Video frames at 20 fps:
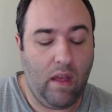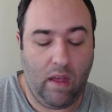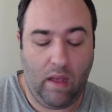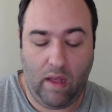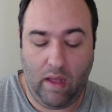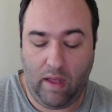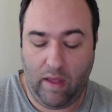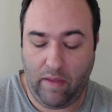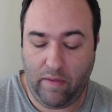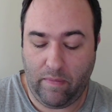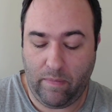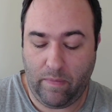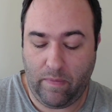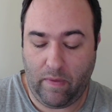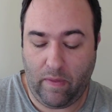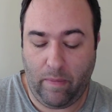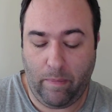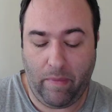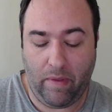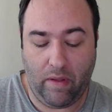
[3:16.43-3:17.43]
Um, so
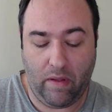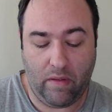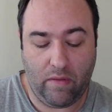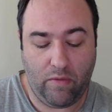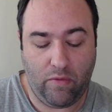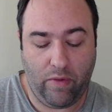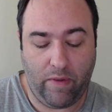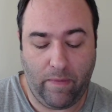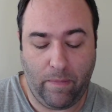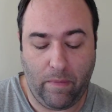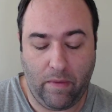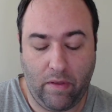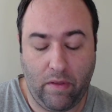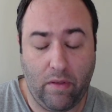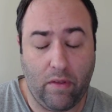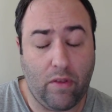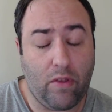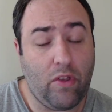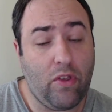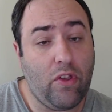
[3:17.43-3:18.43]
the trace
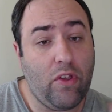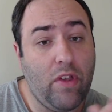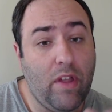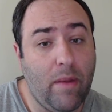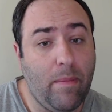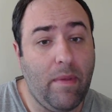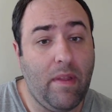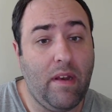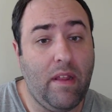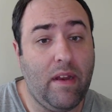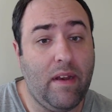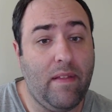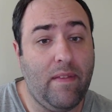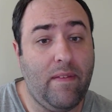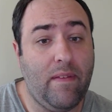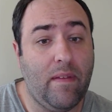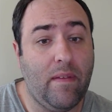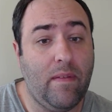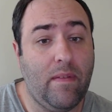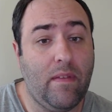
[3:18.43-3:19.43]
maker could have been in his
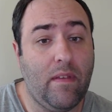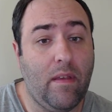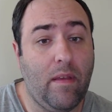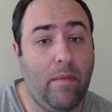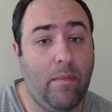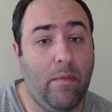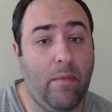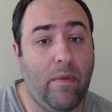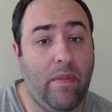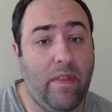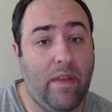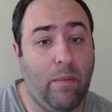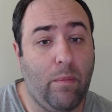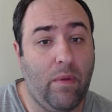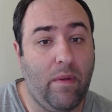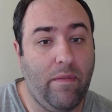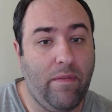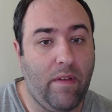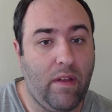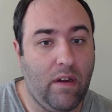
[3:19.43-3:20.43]
system with like
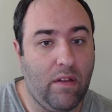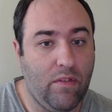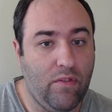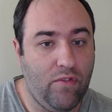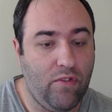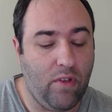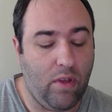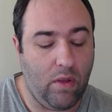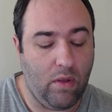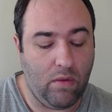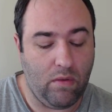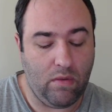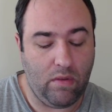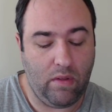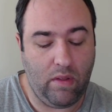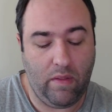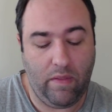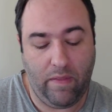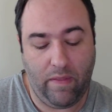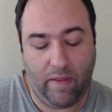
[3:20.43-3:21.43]
one final jolt,
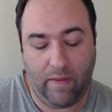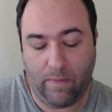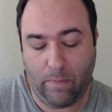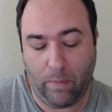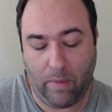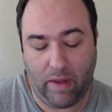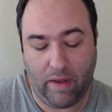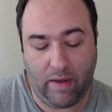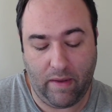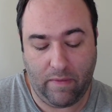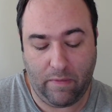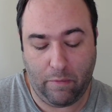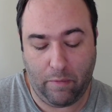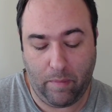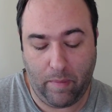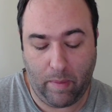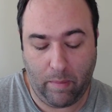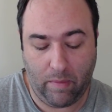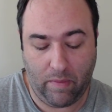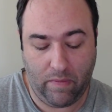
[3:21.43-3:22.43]
and that's why he doesn't
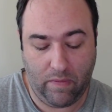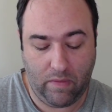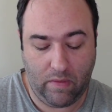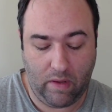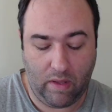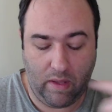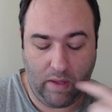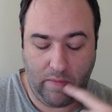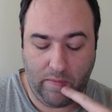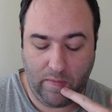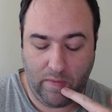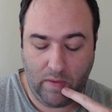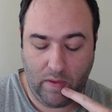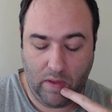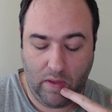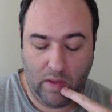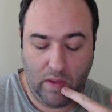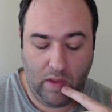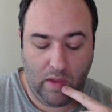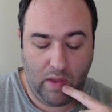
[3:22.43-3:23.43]
remember and stuff.
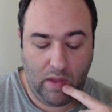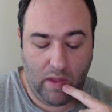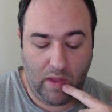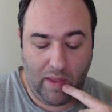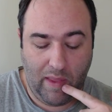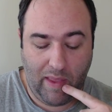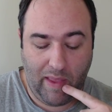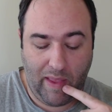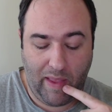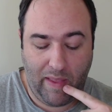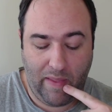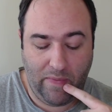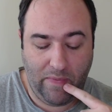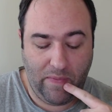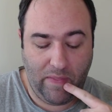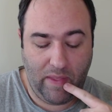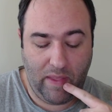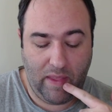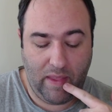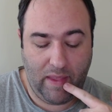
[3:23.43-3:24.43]
And
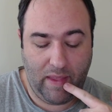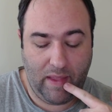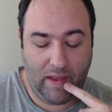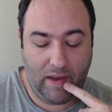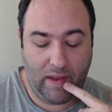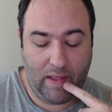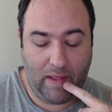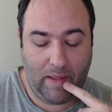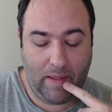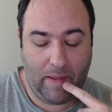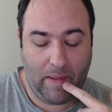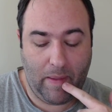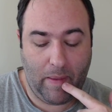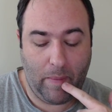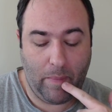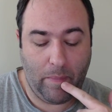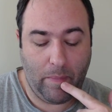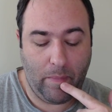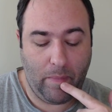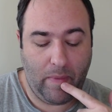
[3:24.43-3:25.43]
then uh,
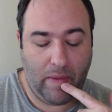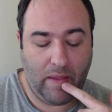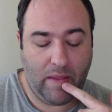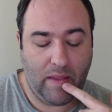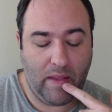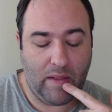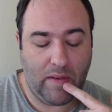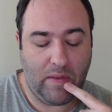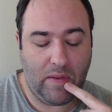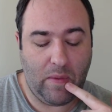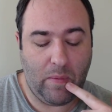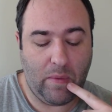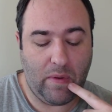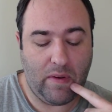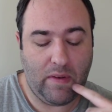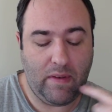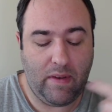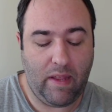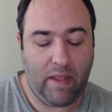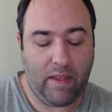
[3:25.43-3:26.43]
we cut to where
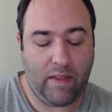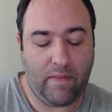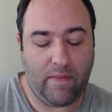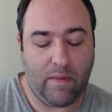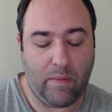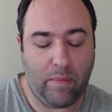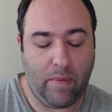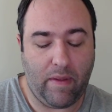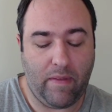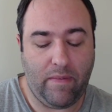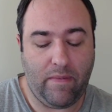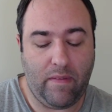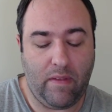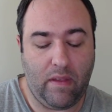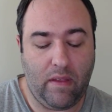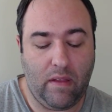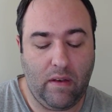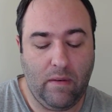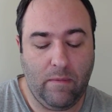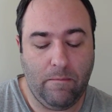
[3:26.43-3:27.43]
Ted gets
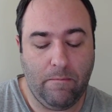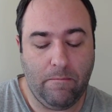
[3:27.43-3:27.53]
arrested,